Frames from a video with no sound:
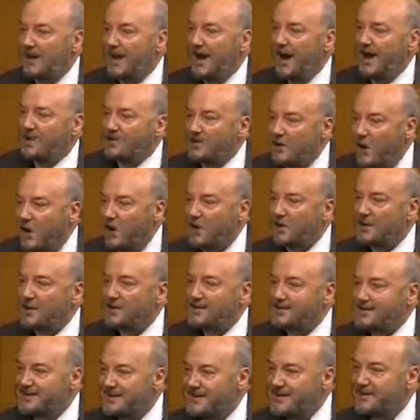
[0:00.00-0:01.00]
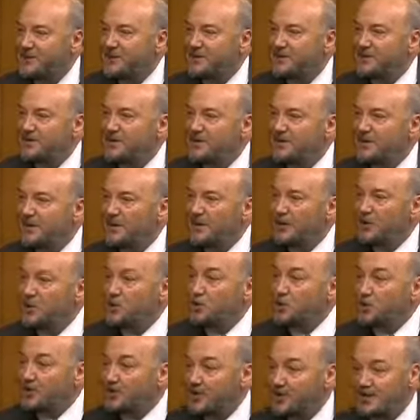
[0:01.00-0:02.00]
had not continued
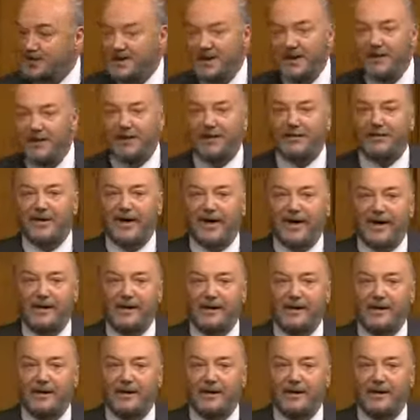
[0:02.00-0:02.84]
to deteriorate